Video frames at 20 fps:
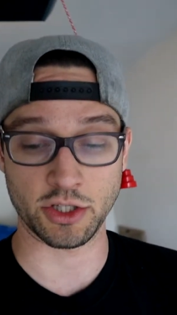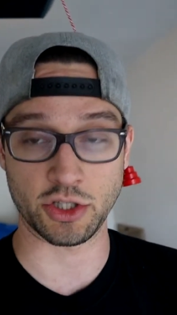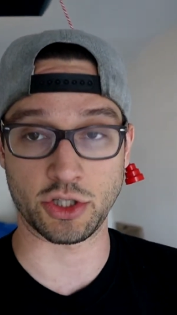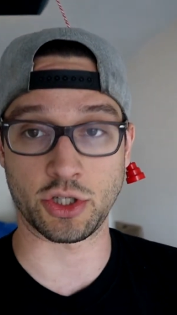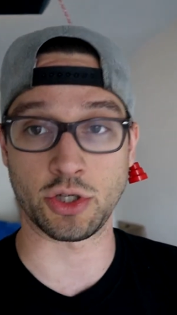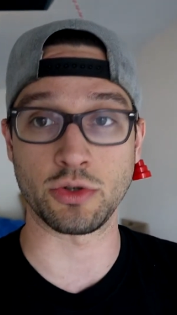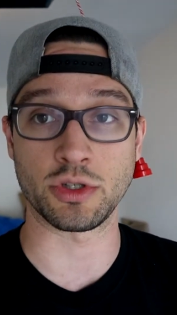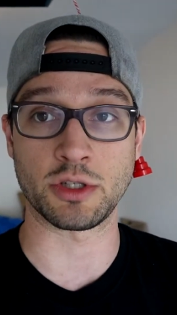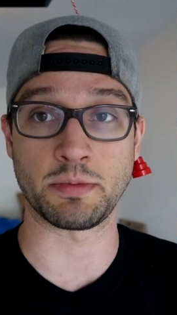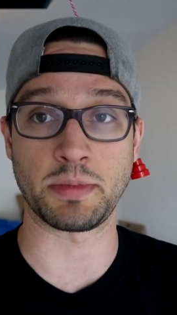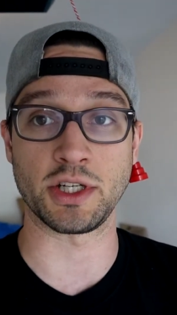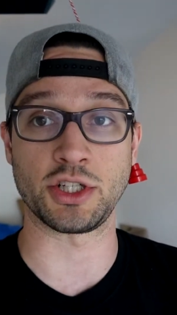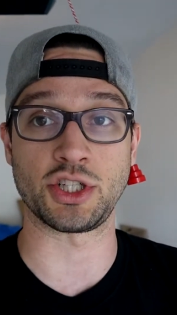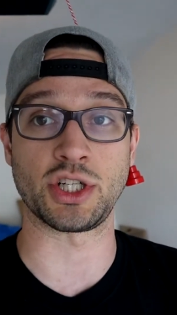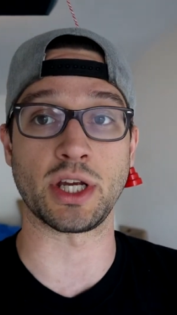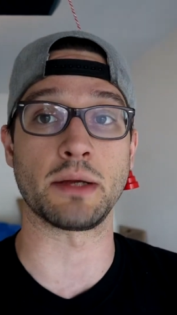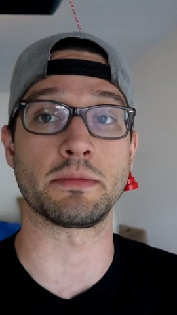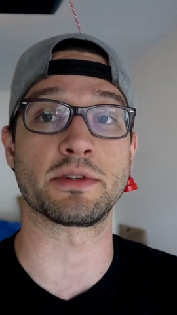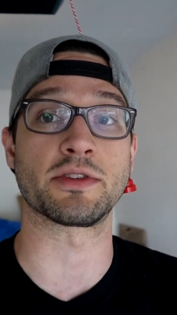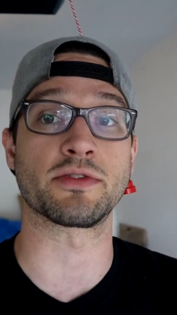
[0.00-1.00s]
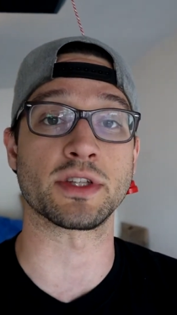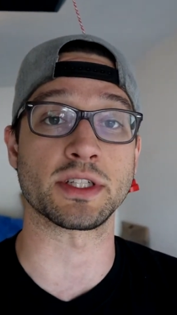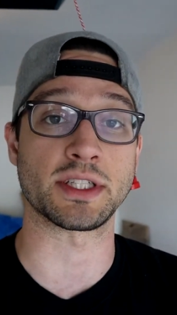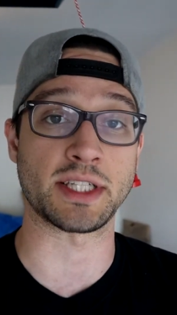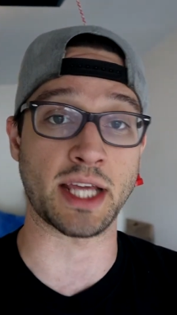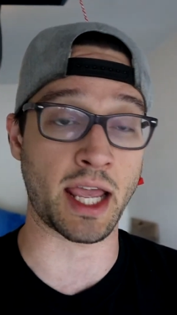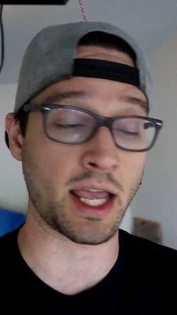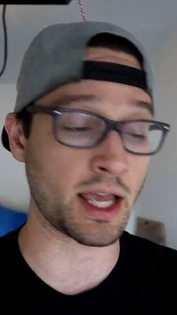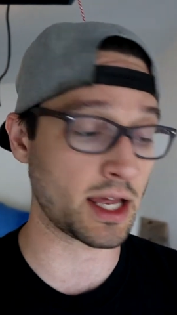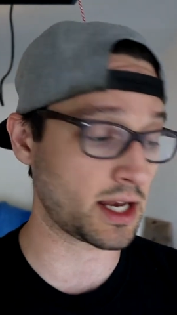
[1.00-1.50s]
2 speed shapes for the
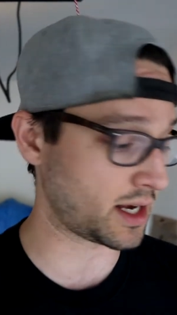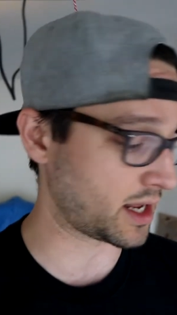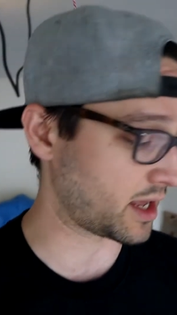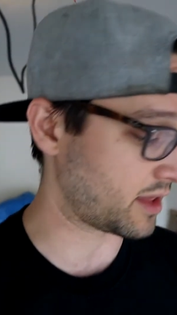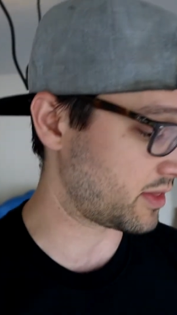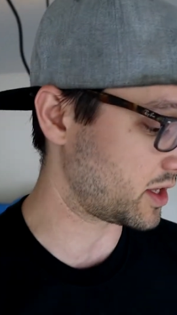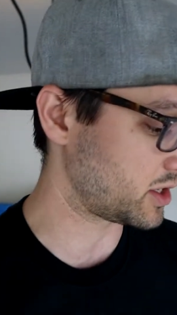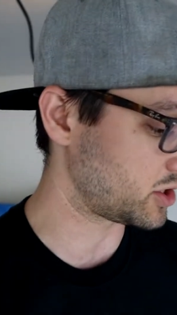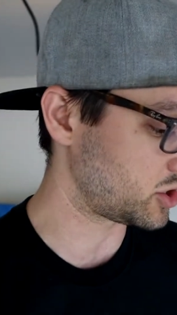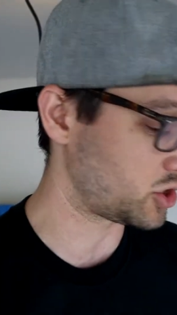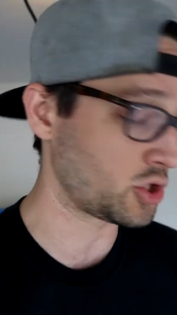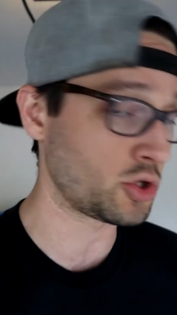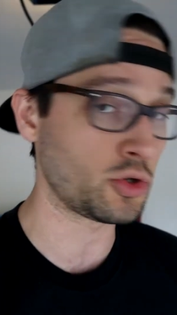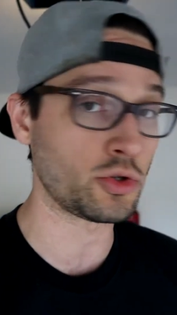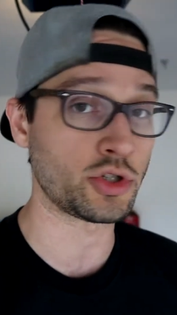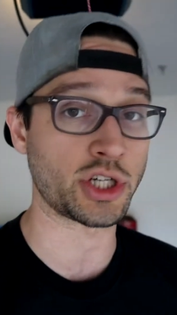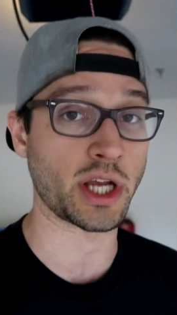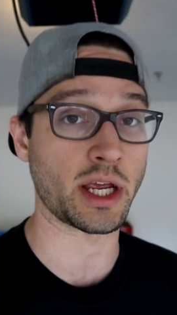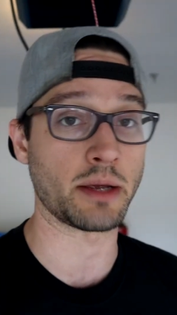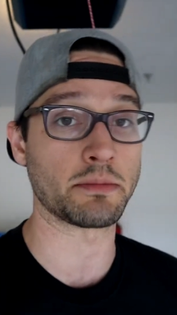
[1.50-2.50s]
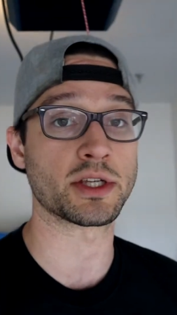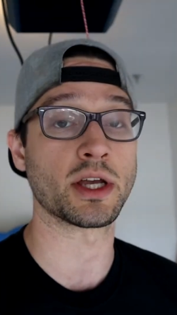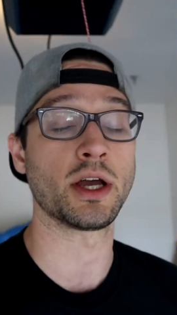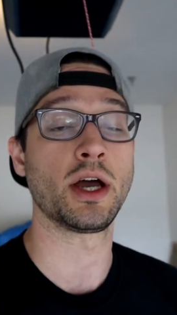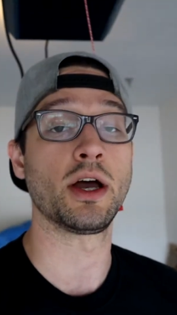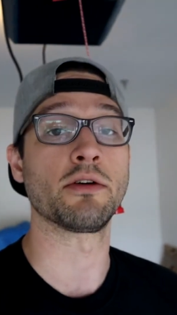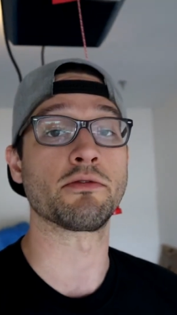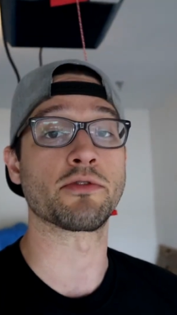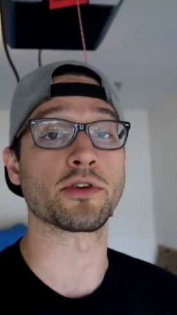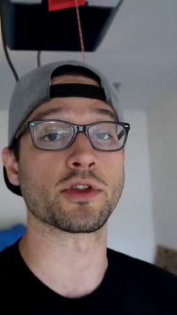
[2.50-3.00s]
tan, and then 2 shapes
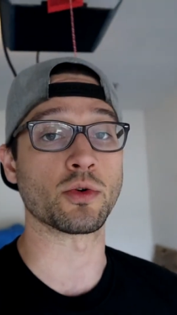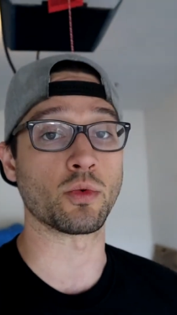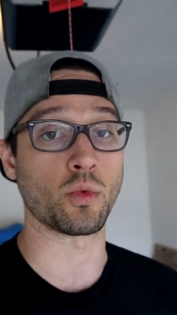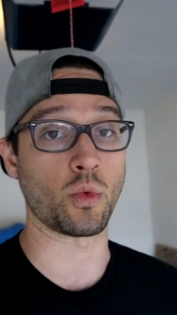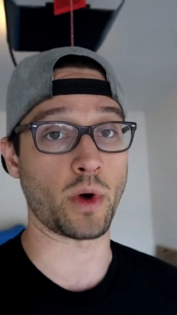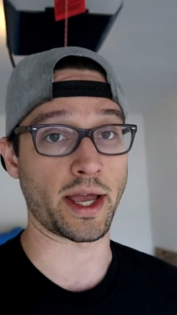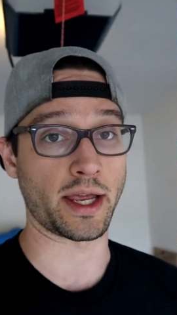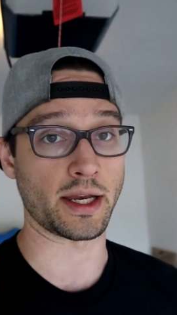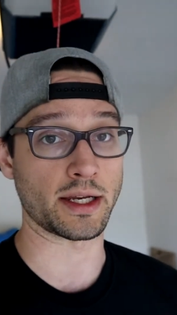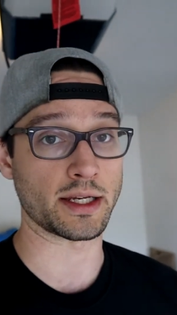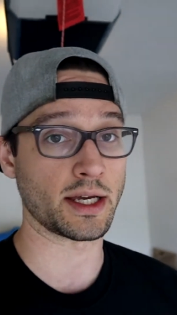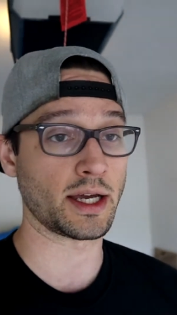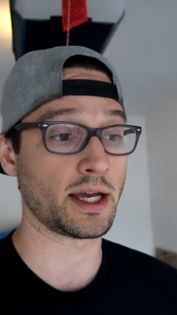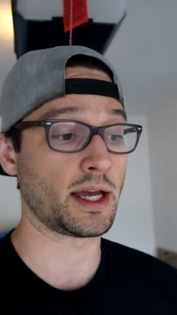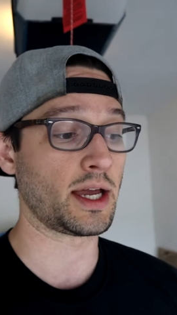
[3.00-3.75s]
for the white.